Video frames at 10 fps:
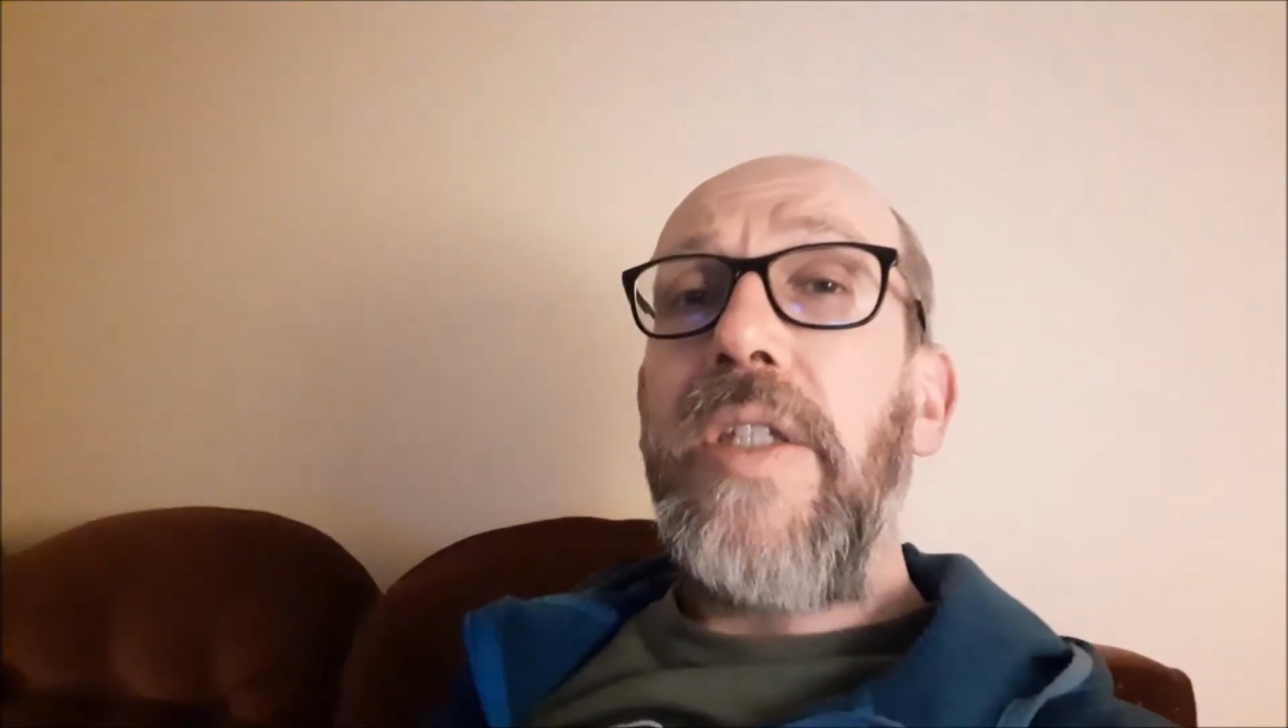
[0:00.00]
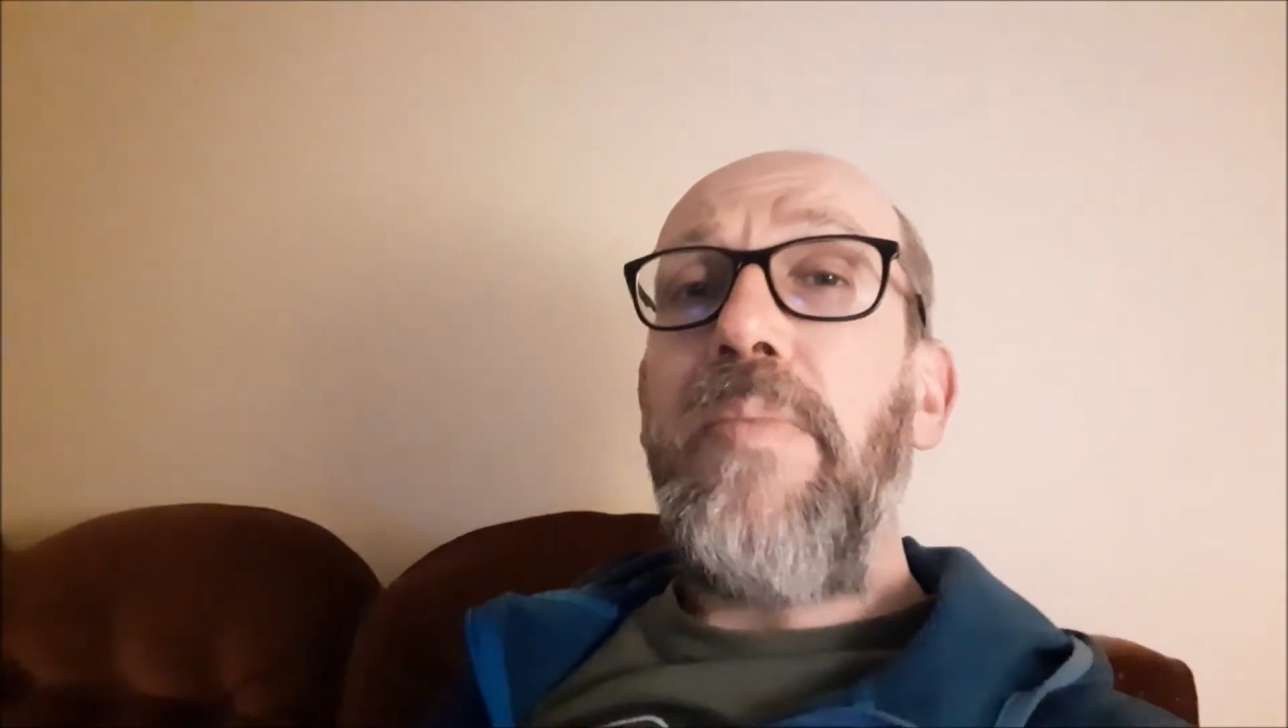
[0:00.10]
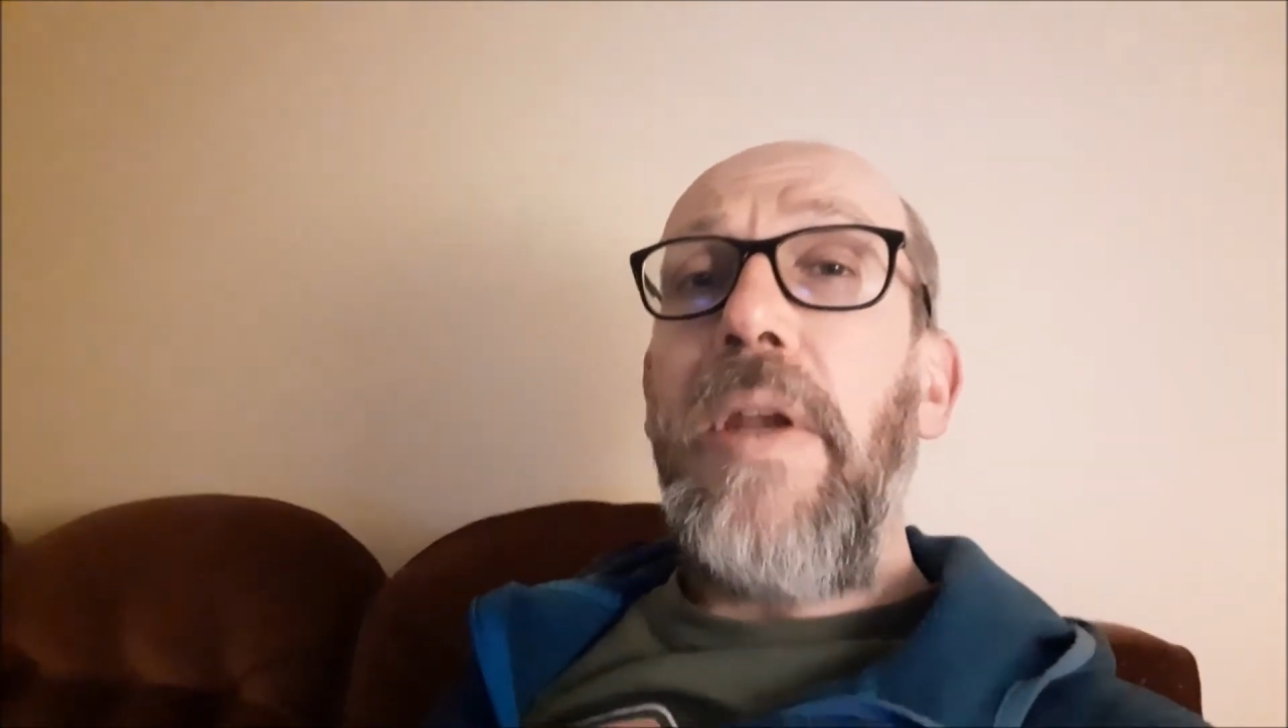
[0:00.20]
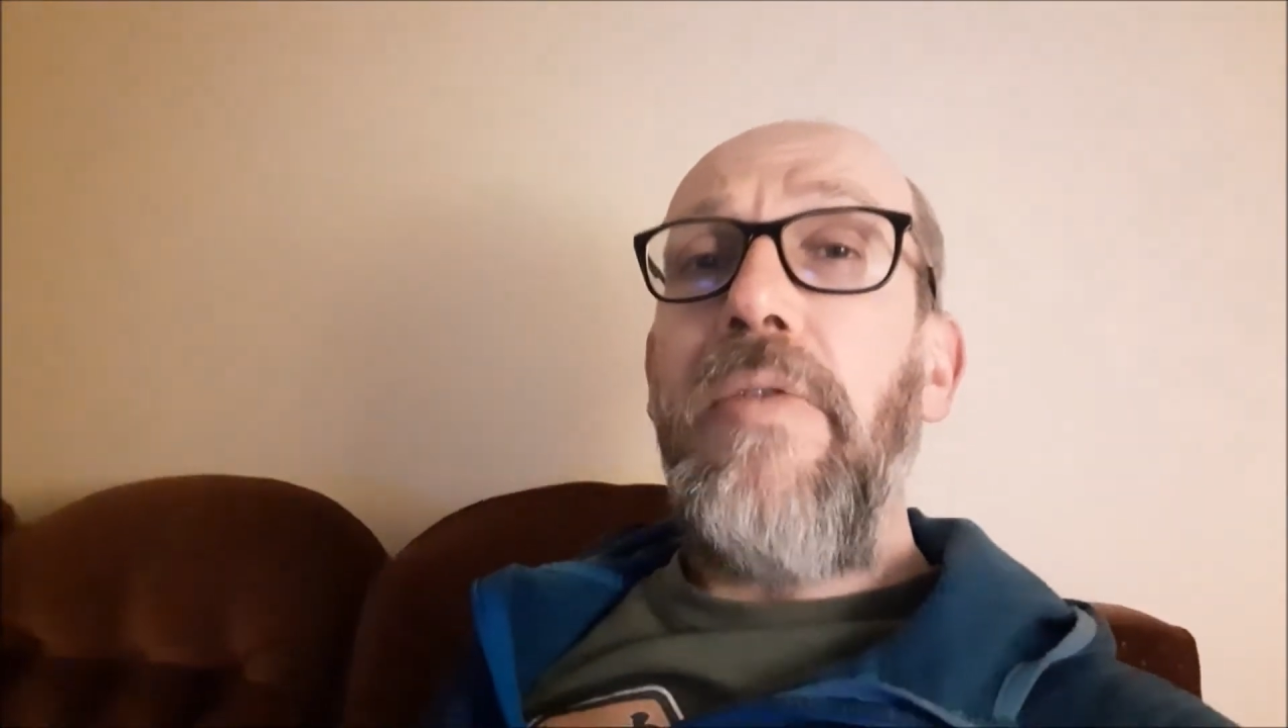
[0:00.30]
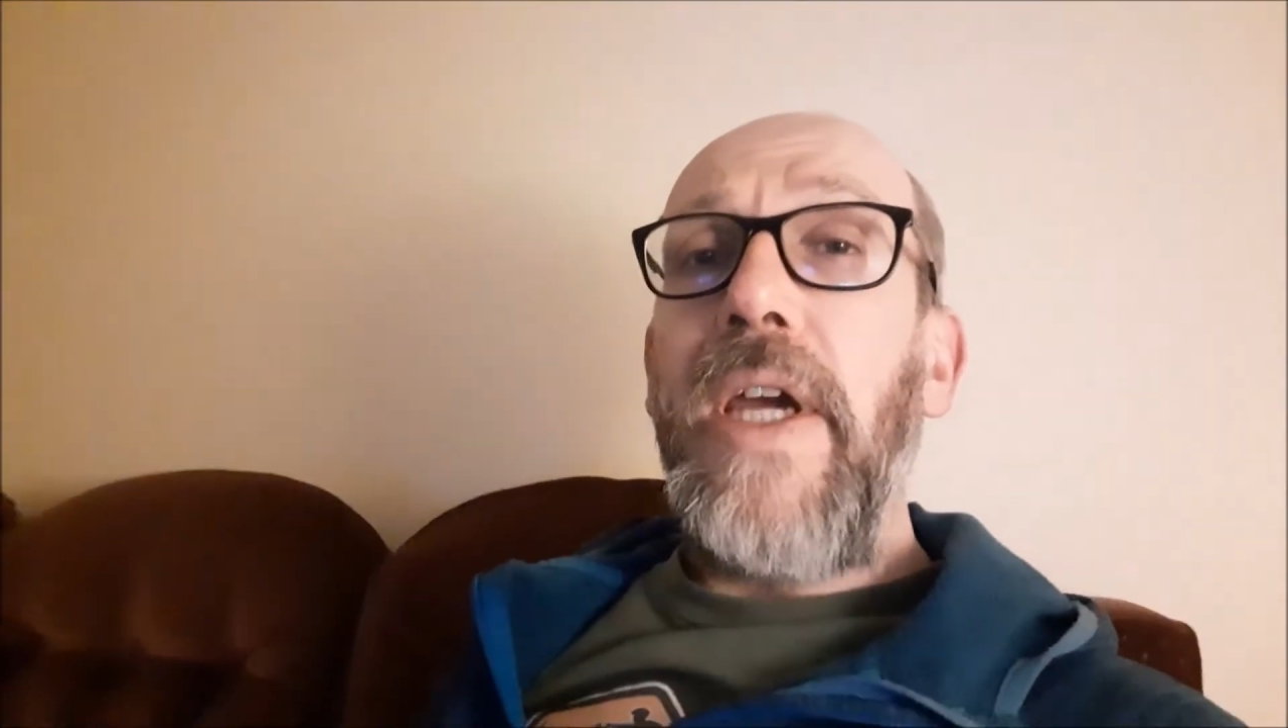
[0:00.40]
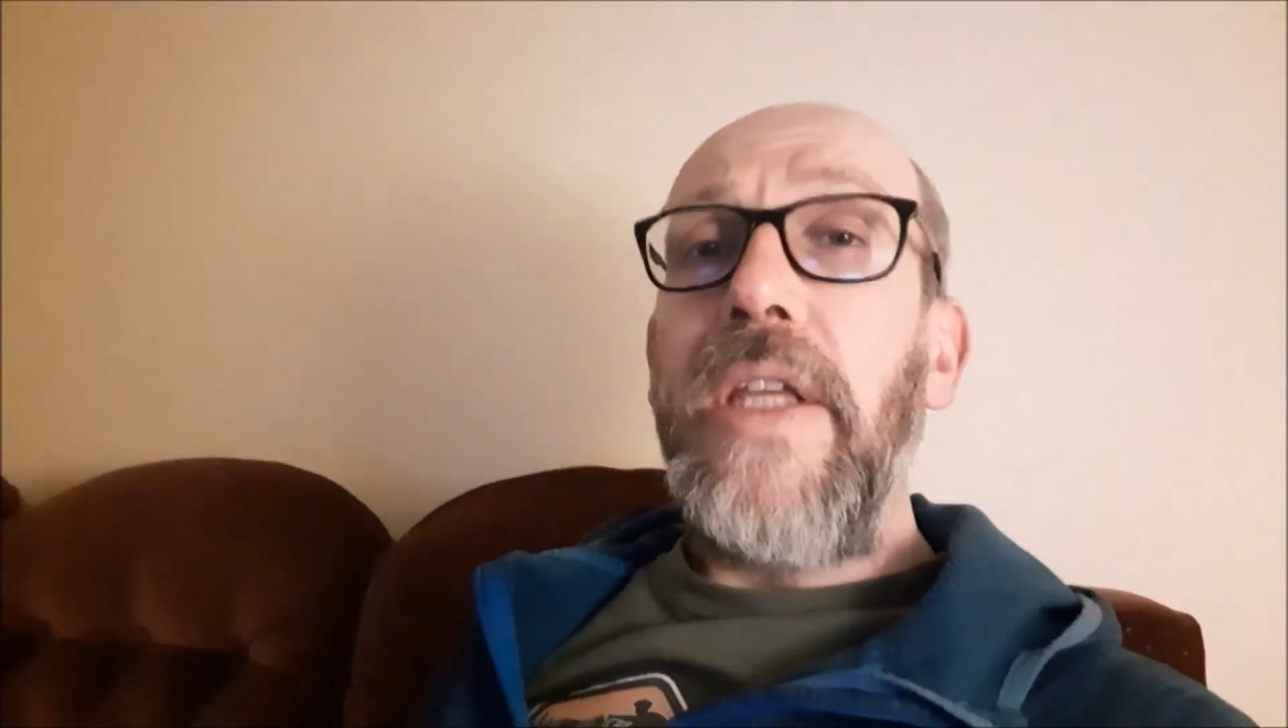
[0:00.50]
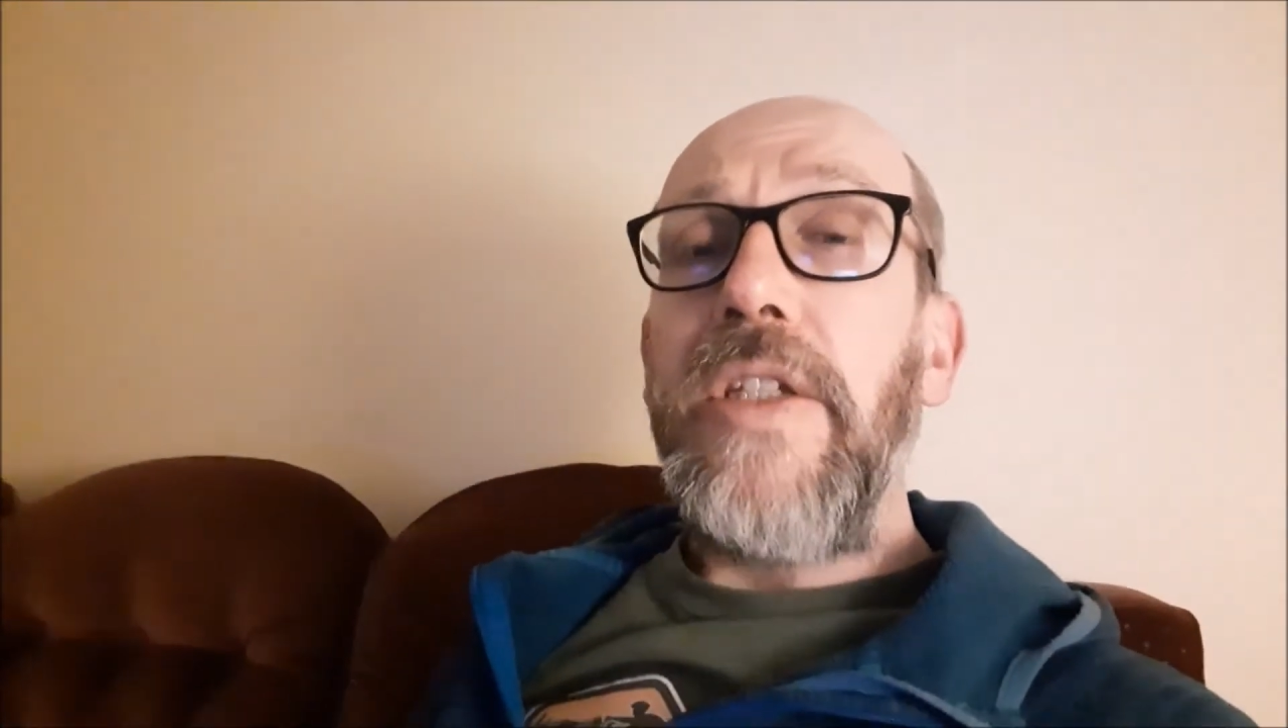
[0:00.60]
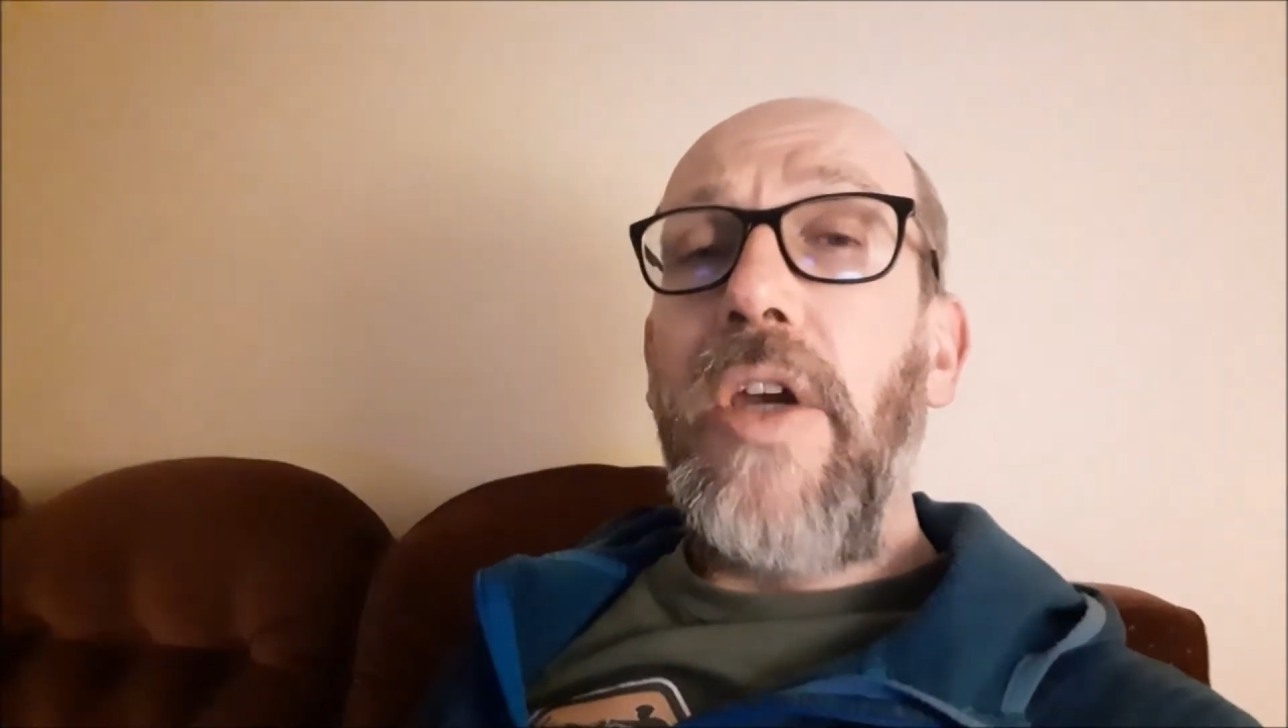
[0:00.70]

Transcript: spin rate,